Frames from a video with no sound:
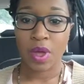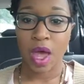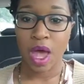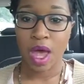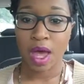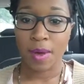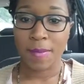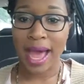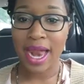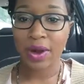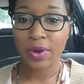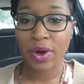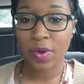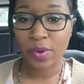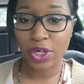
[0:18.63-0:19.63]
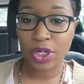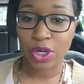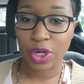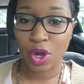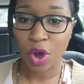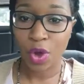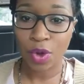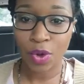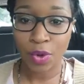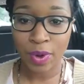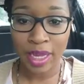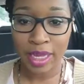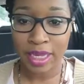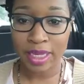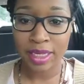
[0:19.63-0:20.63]
I don't know what your goal
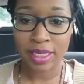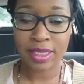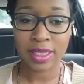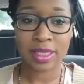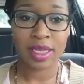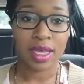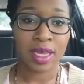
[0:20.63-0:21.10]
is.